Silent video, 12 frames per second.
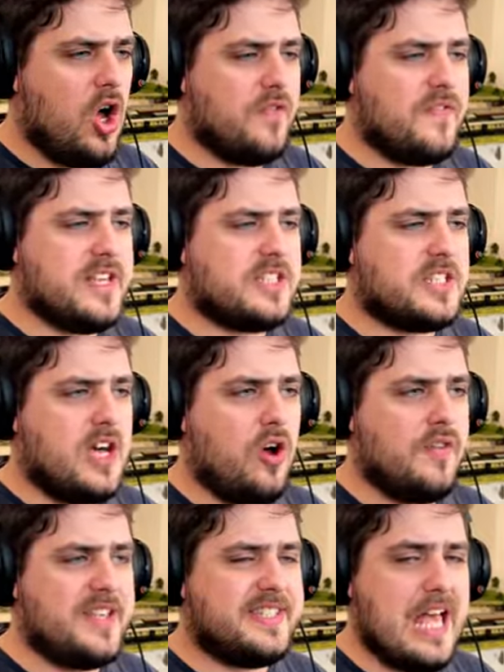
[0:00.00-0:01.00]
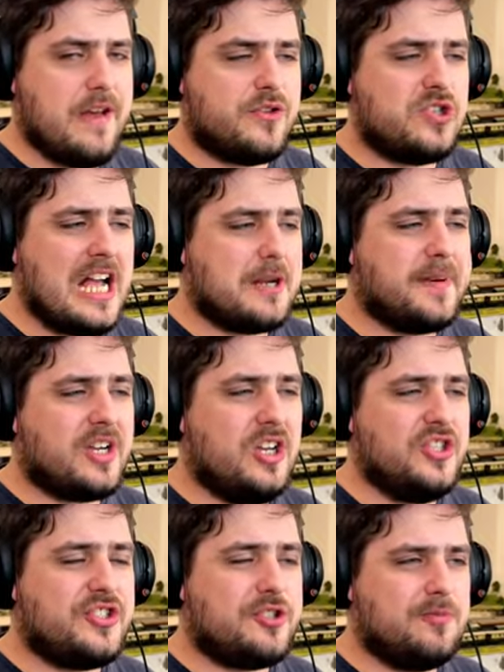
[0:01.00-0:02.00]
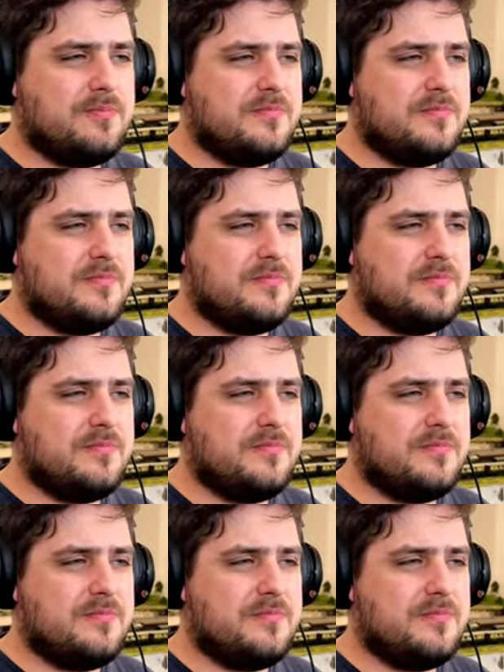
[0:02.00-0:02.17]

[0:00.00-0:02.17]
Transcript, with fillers: on this uh, on this set of track because